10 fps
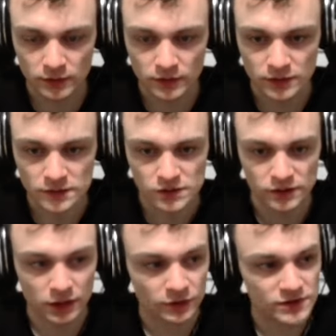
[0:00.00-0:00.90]
So
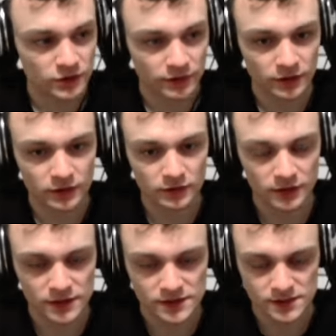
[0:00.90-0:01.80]
now it's going on,
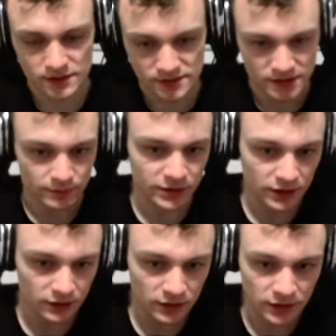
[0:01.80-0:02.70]
it's
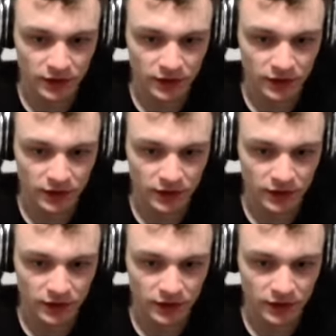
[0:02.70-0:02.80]
happening.